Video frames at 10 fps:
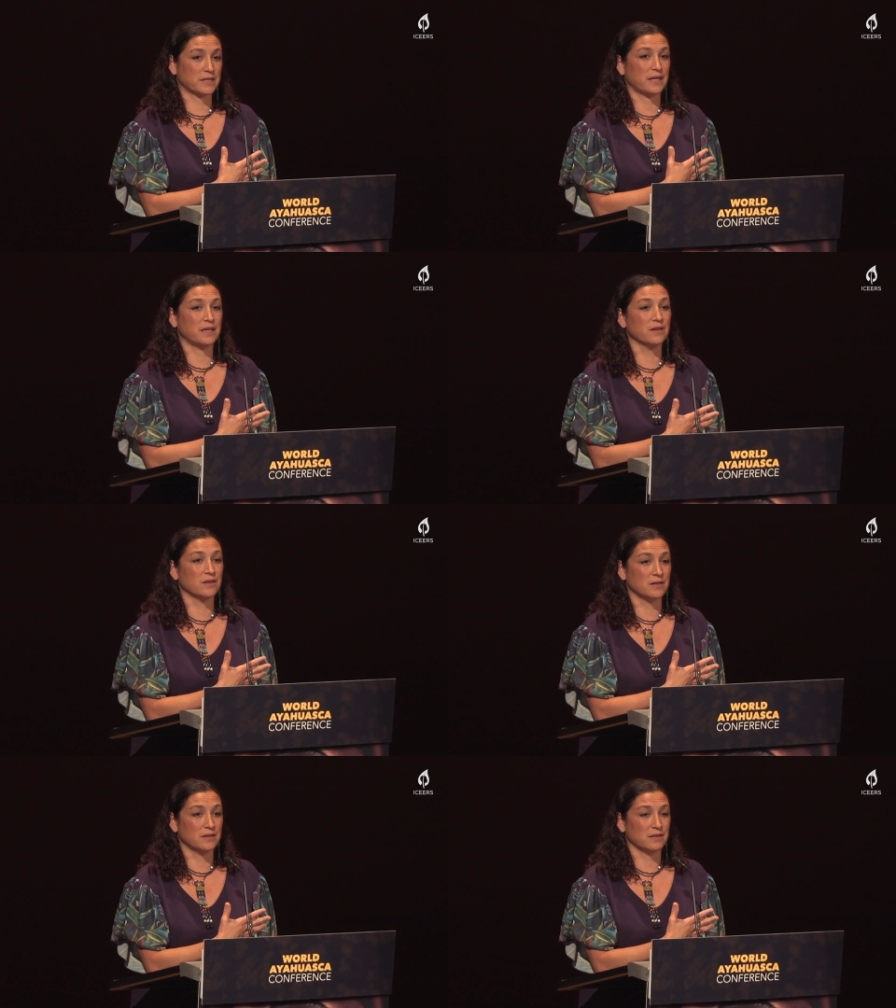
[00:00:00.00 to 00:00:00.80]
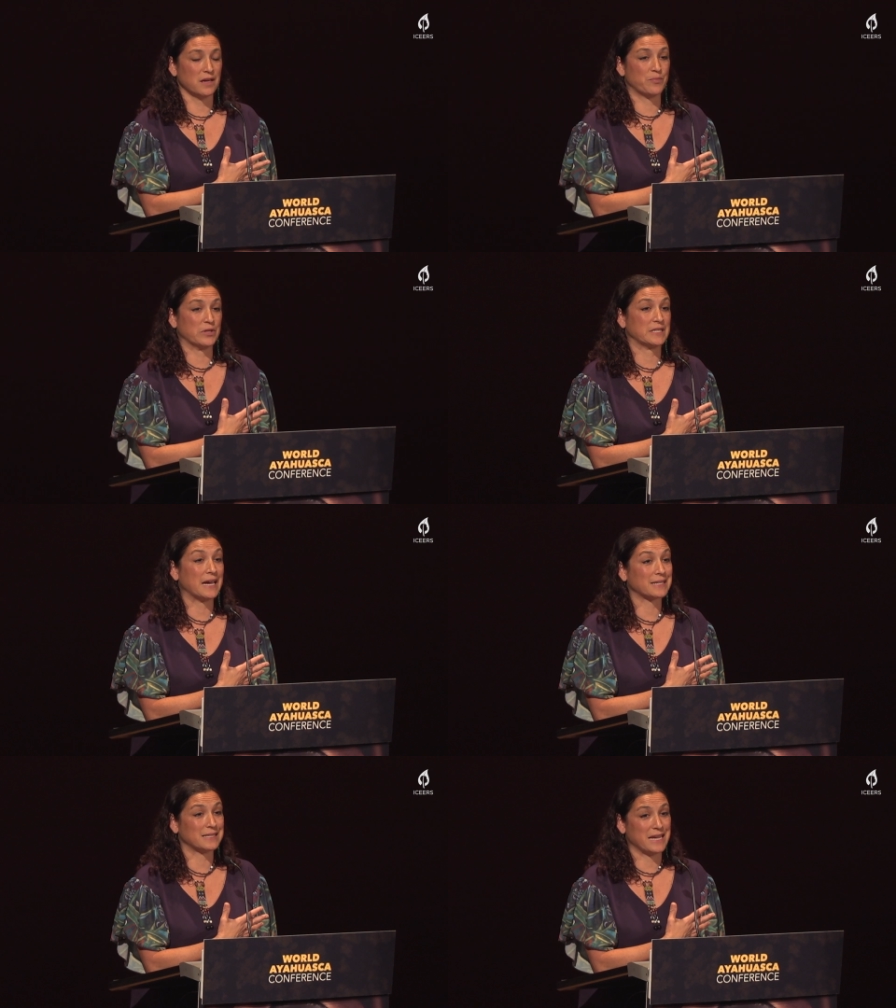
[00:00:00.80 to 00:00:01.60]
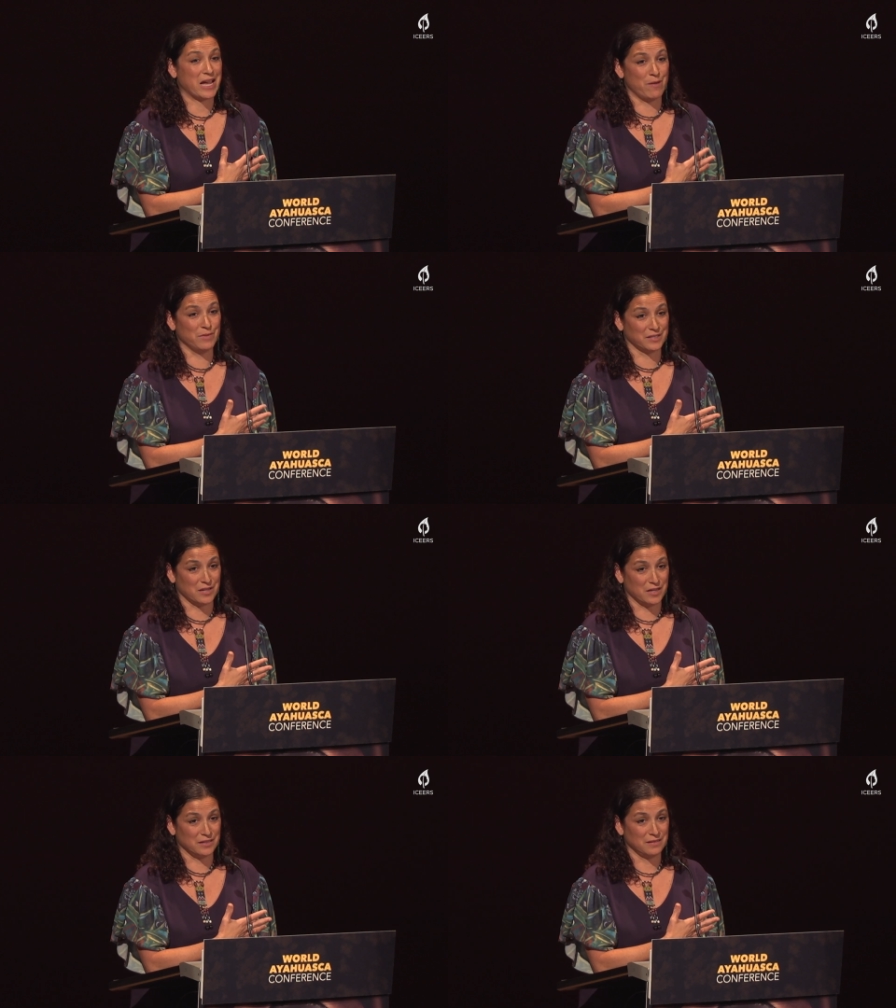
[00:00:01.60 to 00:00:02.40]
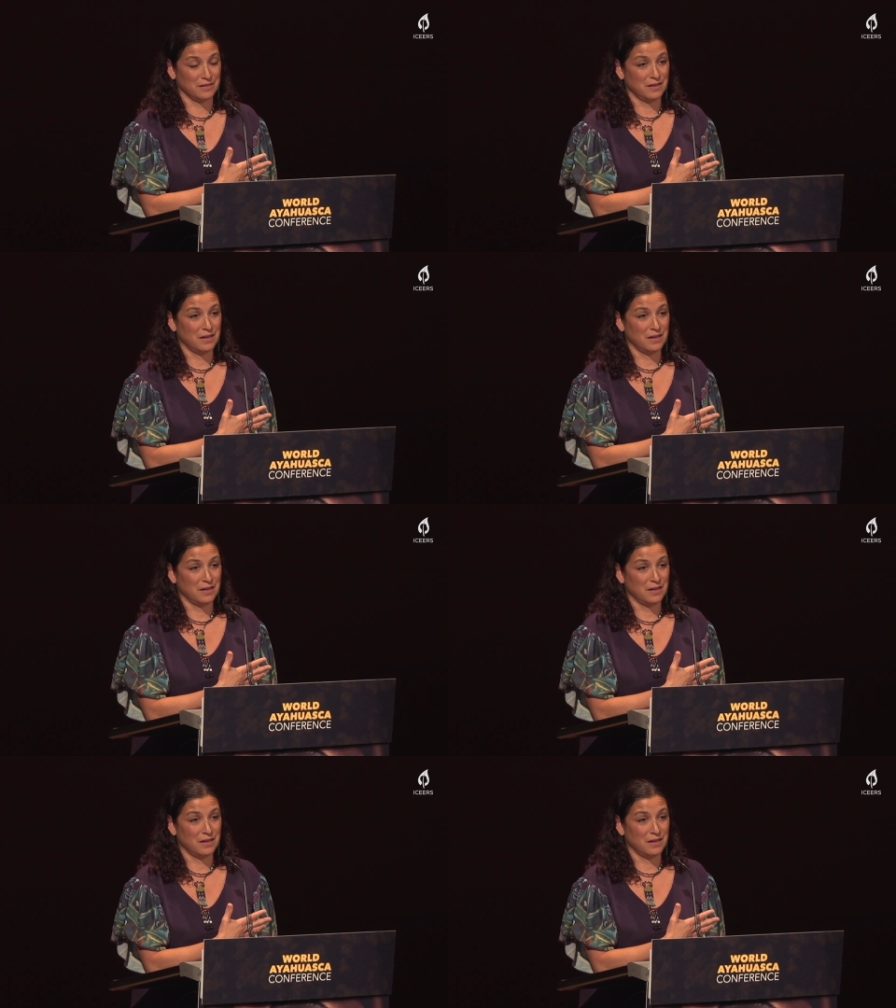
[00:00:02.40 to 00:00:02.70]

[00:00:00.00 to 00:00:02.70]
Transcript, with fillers: to heal and protect the Amazon,